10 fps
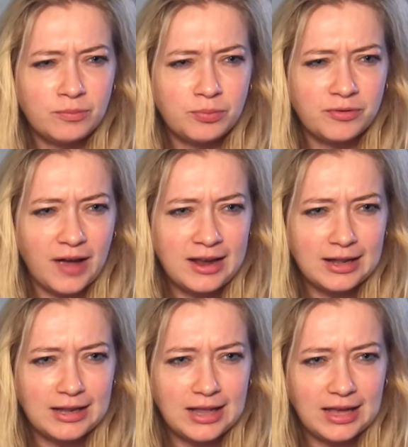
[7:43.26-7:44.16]
provide
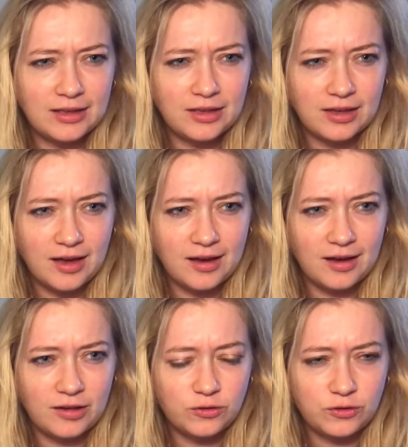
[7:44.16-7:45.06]
a link
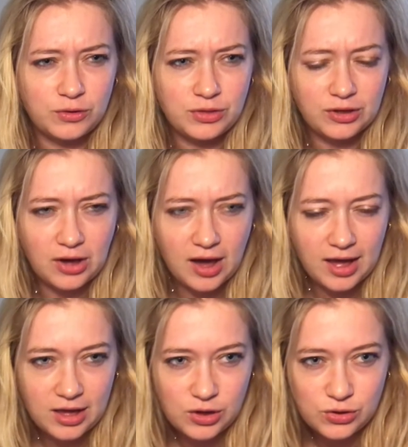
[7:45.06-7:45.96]
uh, to the
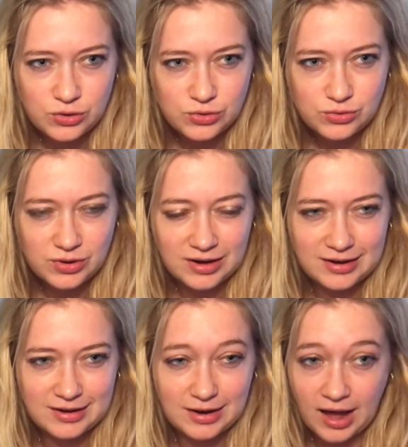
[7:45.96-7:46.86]
guy who
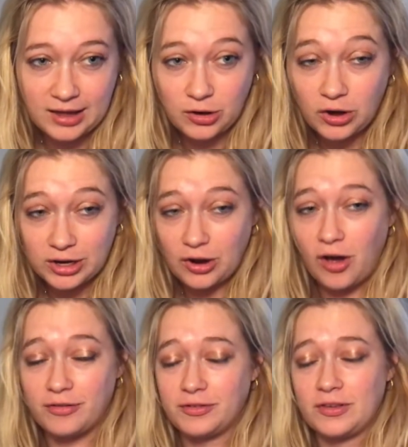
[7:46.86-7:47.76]
uh, I got it
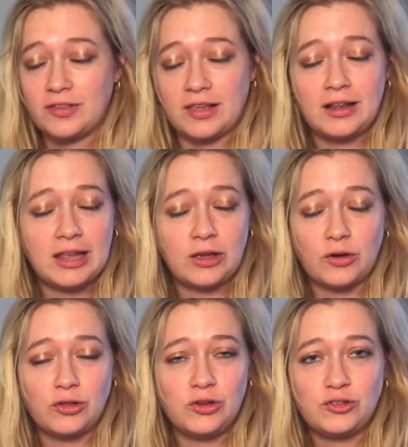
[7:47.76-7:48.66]
off, is a link
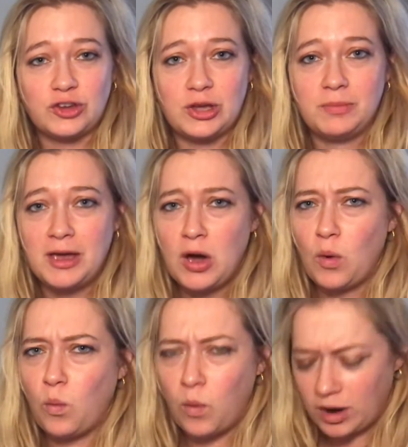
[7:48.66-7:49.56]
on YouTube.
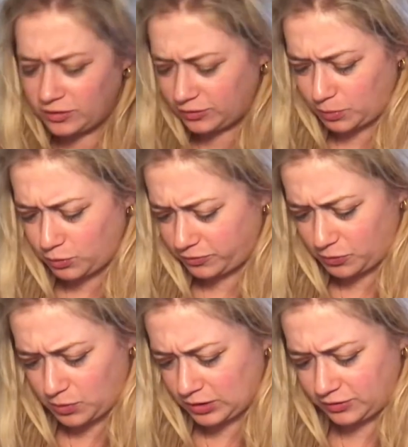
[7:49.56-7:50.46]

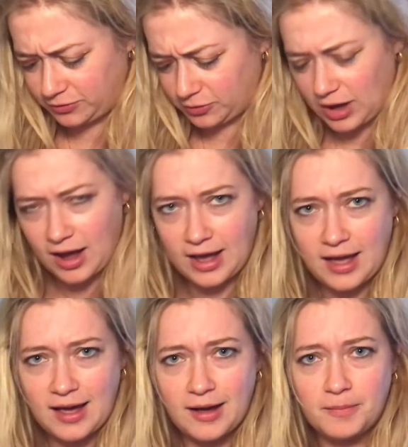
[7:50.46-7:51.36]
Wonderful, wonderful guy.
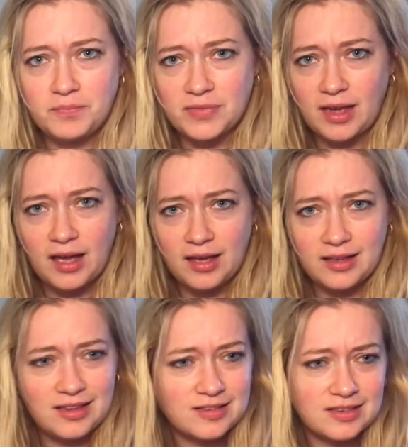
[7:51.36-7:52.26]
Um, uh,
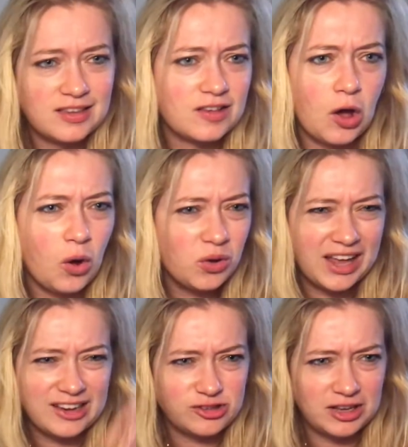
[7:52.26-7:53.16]
it's, it's a whole
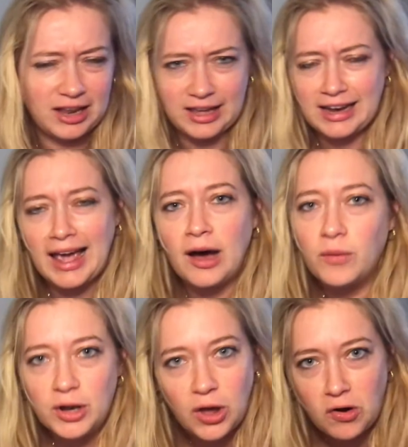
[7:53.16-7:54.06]
lecture, like an
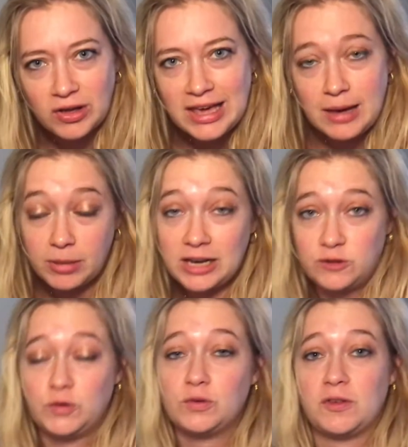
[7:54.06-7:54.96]
hour long, but he
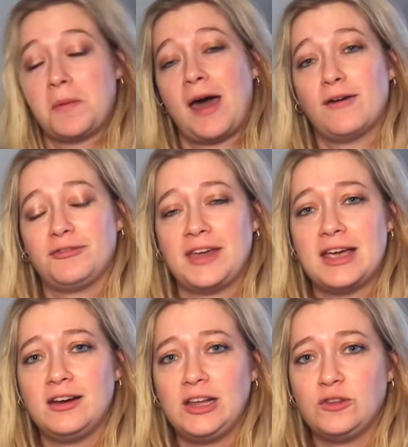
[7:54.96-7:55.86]
talks about
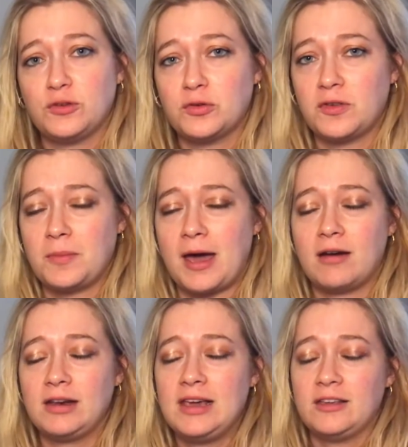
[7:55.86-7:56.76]
fear and he talks
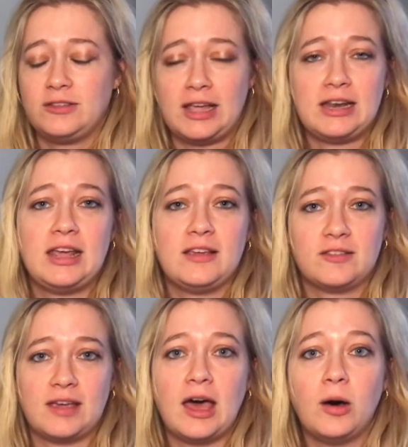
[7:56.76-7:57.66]
about techniques
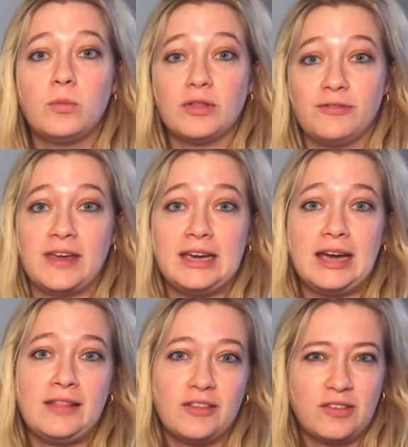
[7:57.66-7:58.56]
to help with fear.
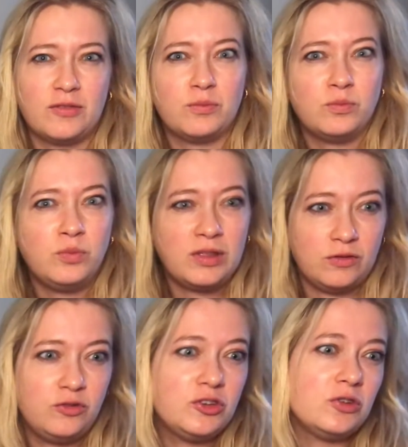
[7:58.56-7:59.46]
And this is
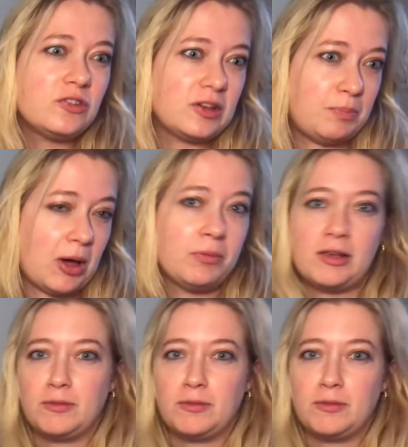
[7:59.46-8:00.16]
with, due to public